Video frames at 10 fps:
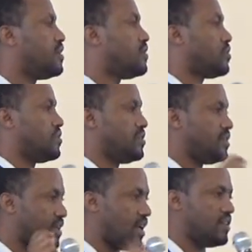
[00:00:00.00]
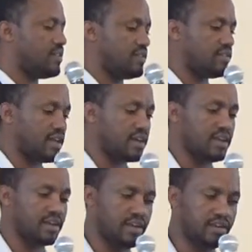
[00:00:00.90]
So this
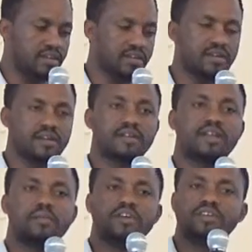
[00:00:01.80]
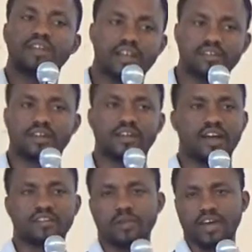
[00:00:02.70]
technique needs dimensionality
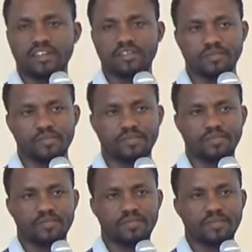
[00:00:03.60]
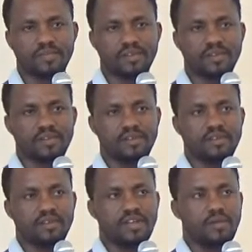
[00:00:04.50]
reduction mechanism.
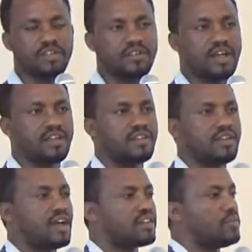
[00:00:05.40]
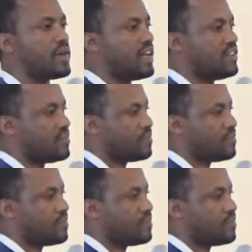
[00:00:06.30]
Dimensionality reduction mechanism.